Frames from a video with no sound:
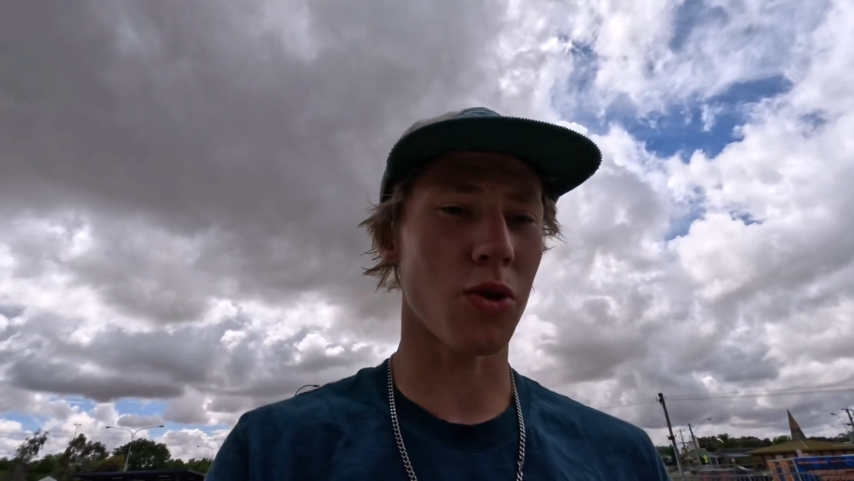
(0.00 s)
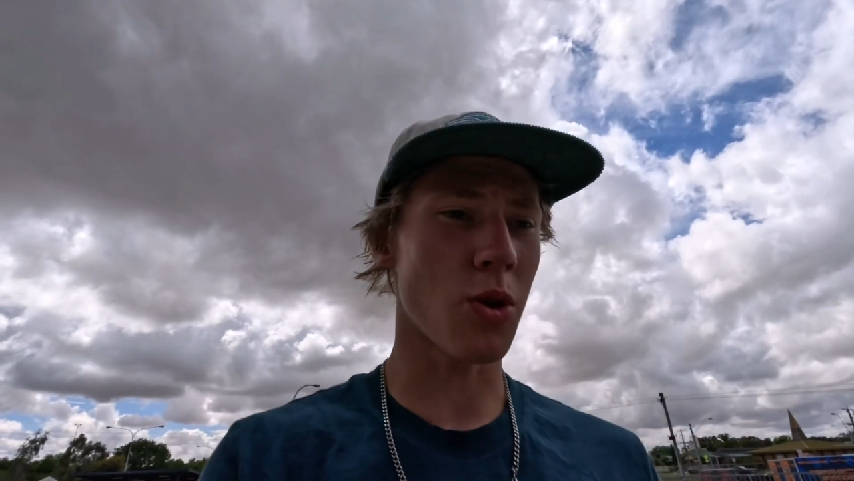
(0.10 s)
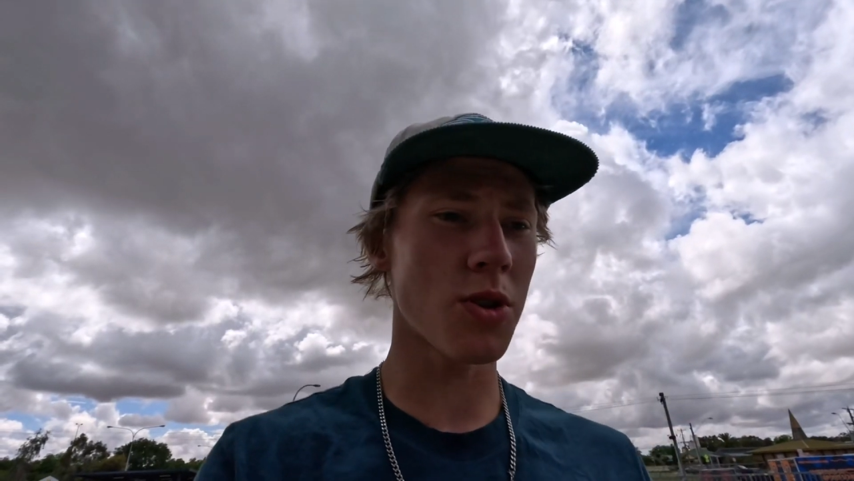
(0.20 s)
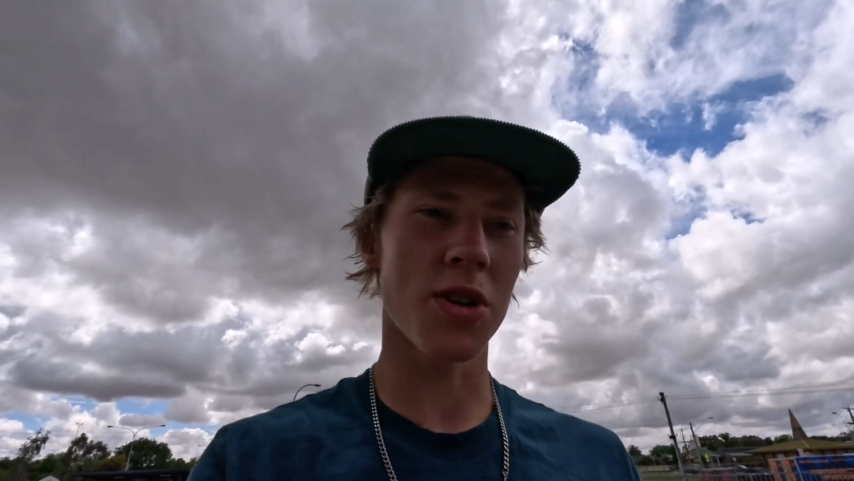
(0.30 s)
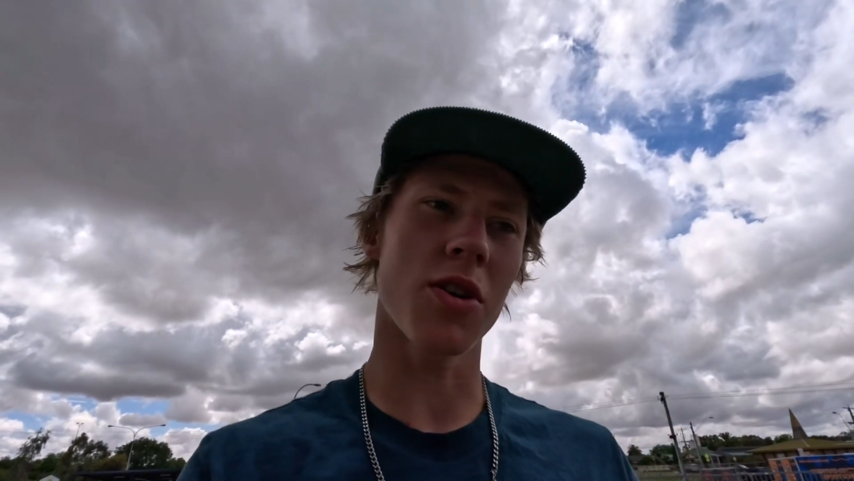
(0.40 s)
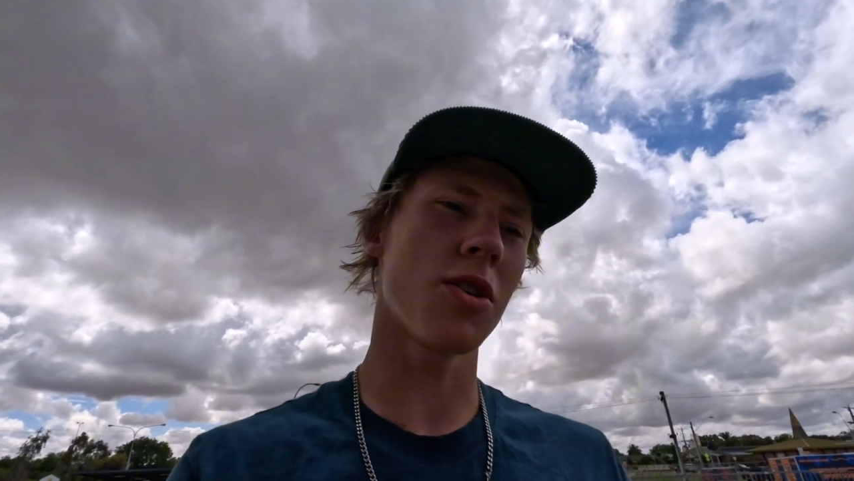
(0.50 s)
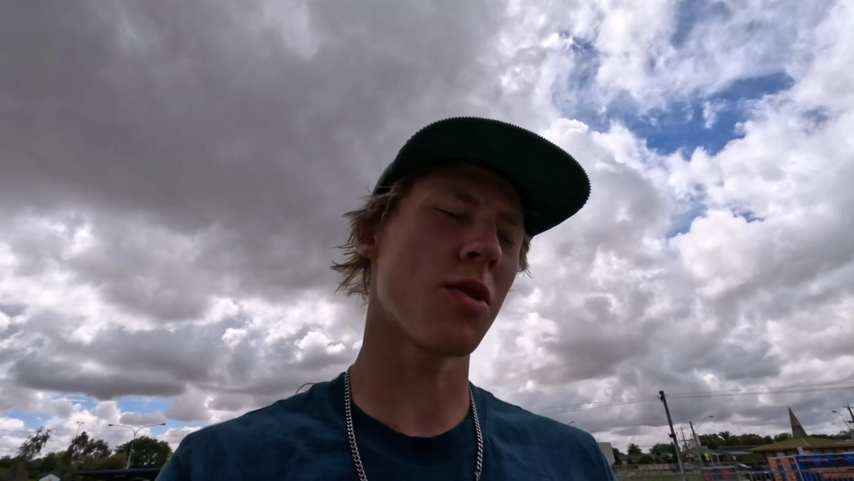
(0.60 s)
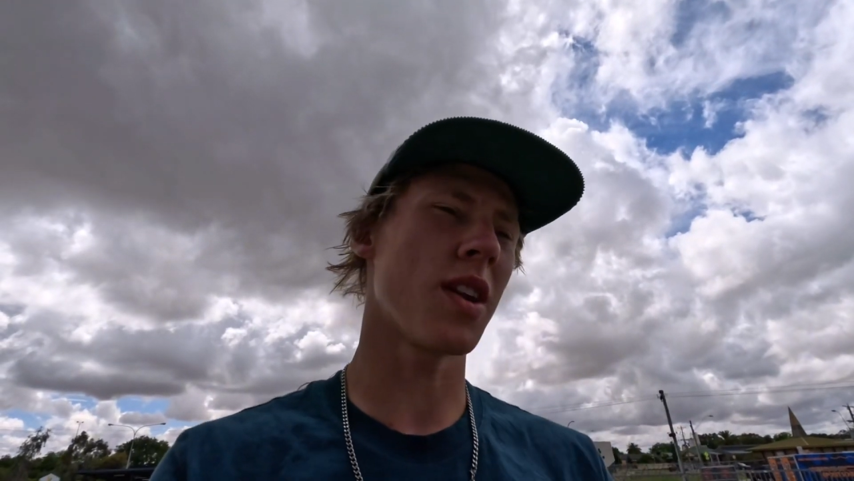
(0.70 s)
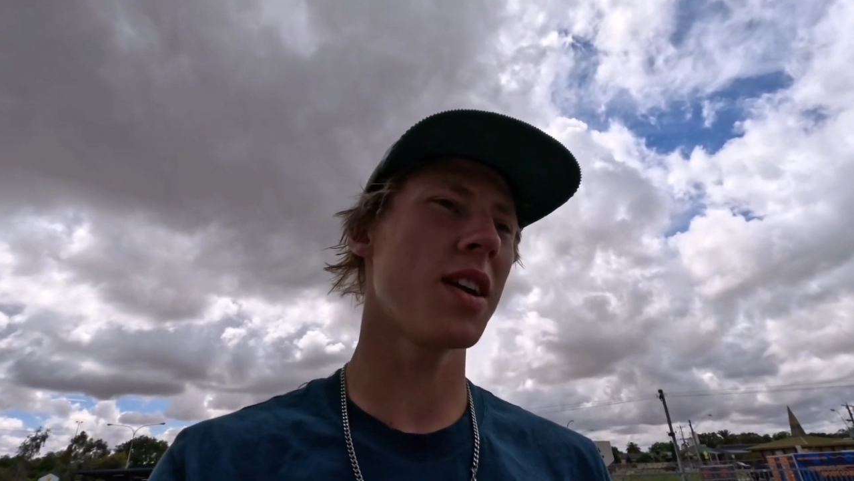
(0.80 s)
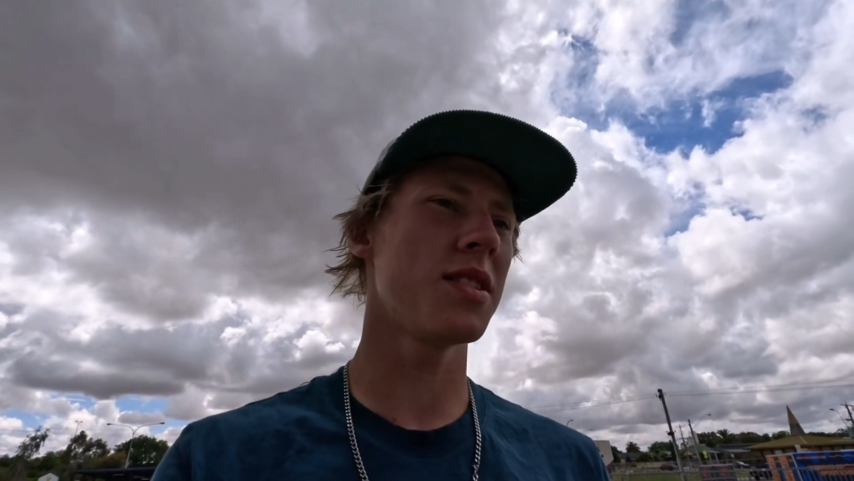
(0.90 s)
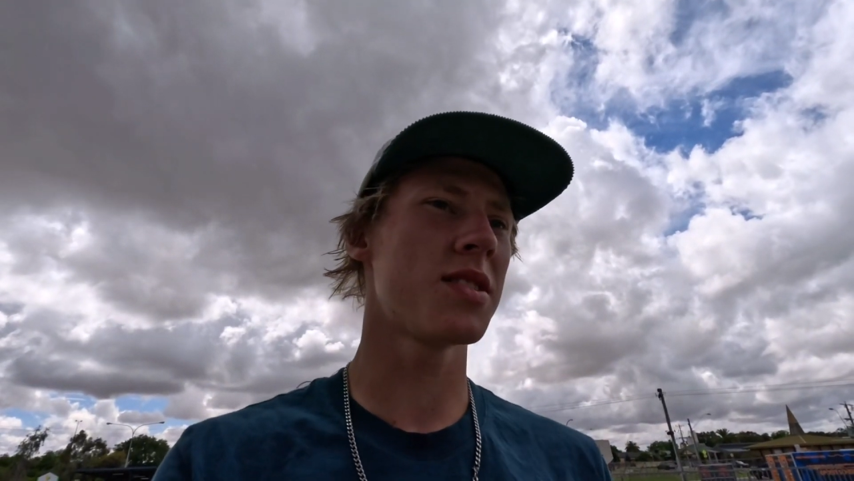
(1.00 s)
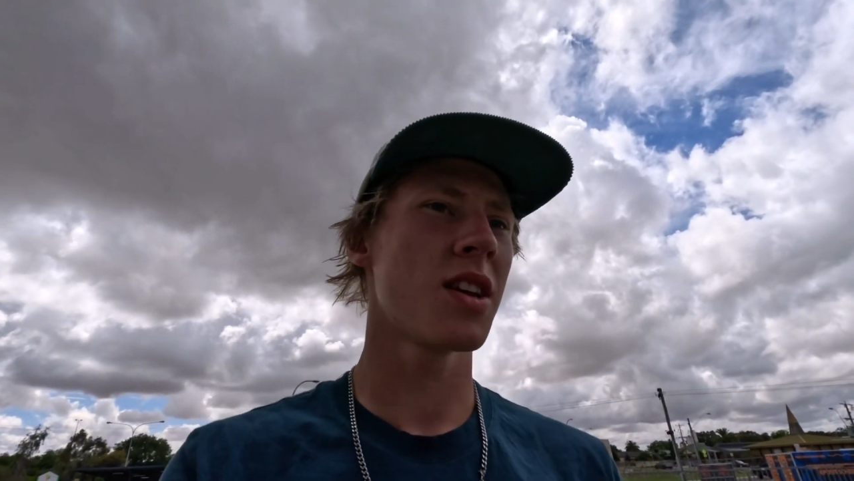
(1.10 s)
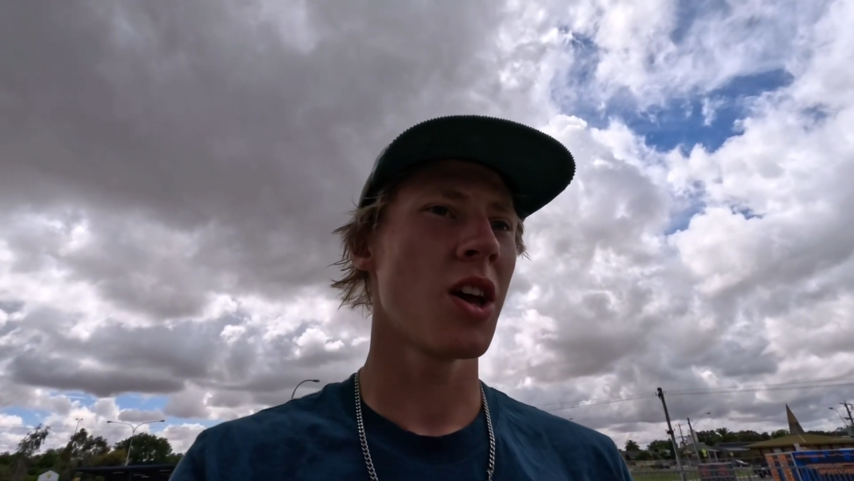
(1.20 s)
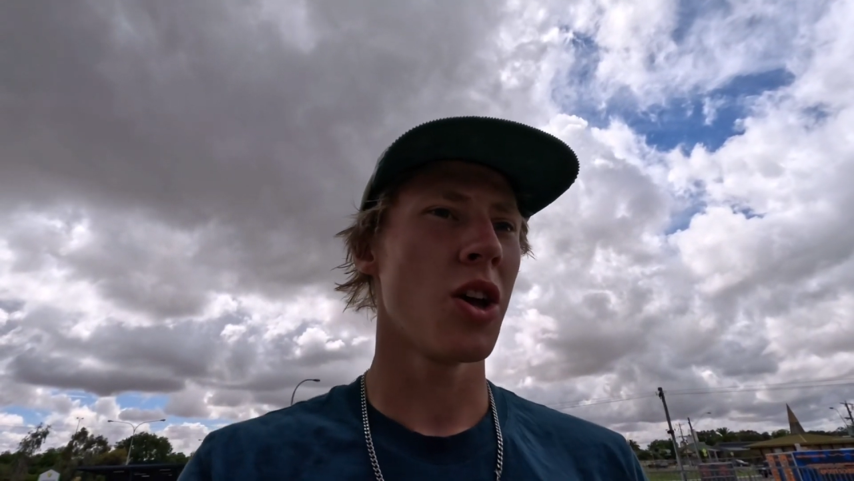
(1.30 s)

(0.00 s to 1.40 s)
learn to go to your knees.